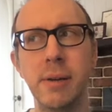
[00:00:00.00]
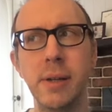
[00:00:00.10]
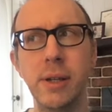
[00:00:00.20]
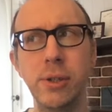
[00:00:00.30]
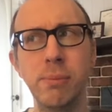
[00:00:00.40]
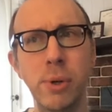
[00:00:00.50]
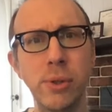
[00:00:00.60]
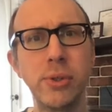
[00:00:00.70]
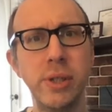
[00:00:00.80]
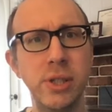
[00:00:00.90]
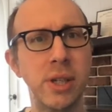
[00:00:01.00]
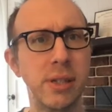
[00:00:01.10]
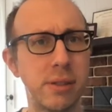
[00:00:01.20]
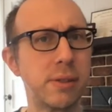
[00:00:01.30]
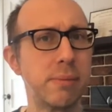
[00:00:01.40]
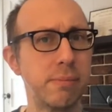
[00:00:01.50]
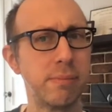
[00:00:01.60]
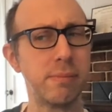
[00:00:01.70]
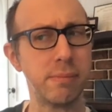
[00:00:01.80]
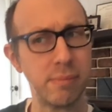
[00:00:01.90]
it was mostly just
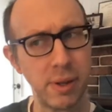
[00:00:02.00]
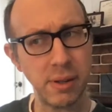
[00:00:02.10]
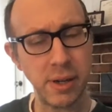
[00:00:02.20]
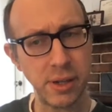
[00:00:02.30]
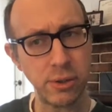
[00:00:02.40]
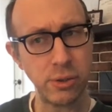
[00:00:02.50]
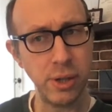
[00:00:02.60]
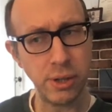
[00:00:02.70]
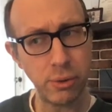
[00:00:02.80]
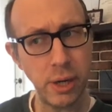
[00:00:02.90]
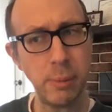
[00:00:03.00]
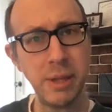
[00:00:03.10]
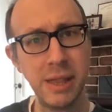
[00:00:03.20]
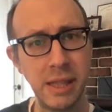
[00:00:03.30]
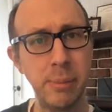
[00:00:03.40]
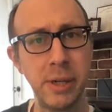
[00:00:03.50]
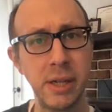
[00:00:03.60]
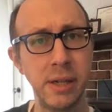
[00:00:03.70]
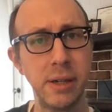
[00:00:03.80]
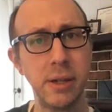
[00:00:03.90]
an incredibly
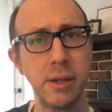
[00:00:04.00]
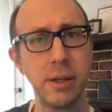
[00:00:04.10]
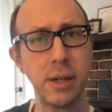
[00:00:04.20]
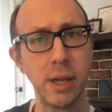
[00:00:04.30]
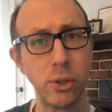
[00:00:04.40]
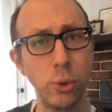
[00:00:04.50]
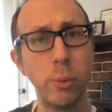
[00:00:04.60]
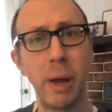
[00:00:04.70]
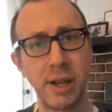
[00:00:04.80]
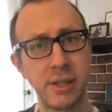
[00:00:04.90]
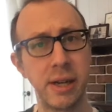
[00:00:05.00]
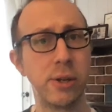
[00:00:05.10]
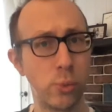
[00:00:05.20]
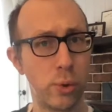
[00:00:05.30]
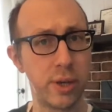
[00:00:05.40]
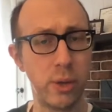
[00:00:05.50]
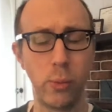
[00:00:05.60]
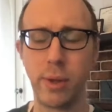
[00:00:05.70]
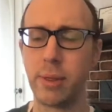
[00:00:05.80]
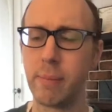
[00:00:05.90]
limited toolbox that I was working
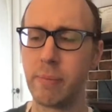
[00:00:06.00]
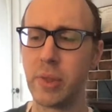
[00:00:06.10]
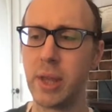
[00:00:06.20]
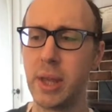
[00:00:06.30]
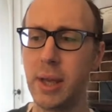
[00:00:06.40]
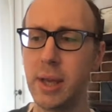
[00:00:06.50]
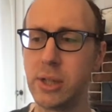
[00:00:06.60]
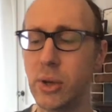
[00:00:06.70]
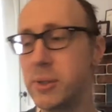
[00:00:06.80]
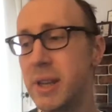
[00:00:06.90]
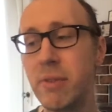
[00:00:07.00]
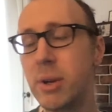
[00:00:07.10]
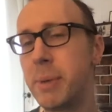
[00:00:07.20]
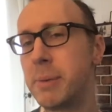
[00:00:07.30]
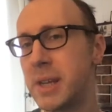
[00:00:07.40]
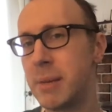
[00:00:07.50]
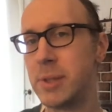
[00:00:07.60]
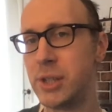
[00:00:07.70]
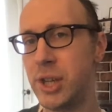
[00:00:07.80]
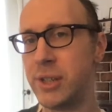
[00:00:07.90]
with. So I was never going to be able to get him to
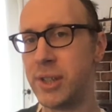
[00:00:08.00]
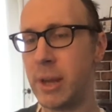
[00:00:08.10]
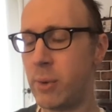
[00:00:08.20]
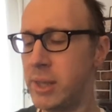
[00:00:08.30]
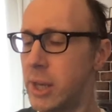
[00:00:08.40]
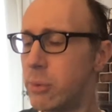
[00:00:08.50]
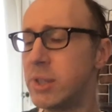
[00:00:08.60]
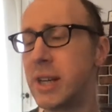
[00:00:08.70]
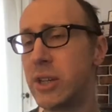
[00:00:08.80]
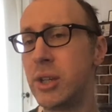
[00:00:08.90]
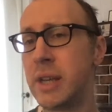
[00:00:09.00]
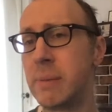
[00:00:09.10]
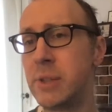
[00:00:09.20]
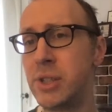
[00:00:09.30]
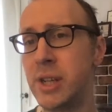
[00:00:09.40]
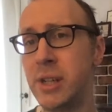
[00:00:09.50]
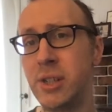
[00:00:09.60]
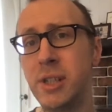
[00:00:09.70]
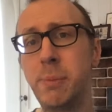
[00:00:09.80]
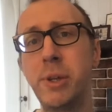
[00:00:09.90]
change that way. And the other reason I couldn't get him to change
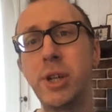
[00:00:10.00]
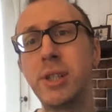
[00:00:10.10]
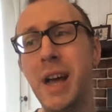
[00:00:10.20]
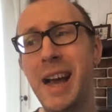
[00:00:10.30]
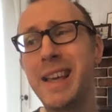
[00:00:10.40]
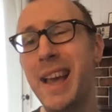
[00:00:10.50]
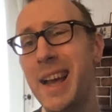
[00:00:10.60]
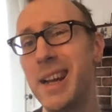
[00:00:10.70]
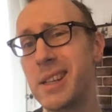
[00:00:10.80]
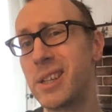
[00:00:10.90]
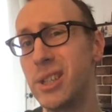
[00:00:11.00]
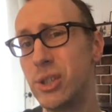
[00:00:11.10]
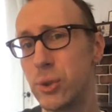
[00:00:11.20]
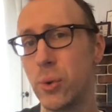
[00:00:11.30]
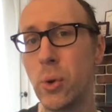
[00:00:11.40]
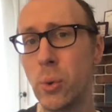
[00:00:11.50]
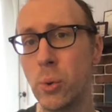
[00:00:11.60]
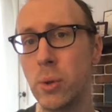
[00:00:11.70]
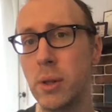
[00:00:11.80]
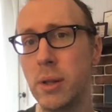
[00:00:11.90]
is because I cannot control